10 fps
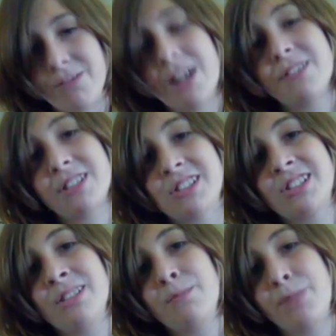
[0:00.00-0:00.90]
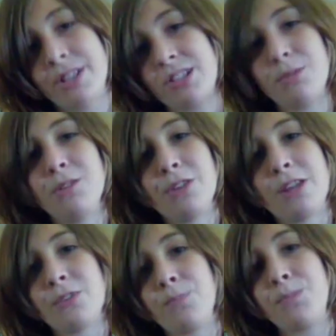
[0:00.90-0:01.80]
rarest Pixar movie
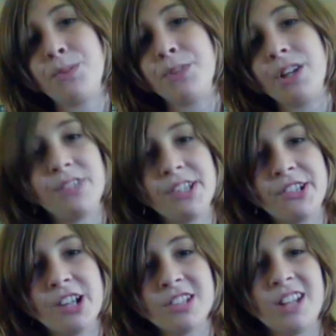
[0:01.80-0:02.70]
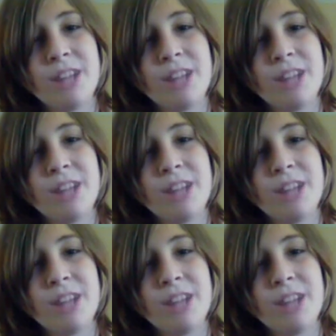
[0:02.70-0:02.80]
ever to be on VHS,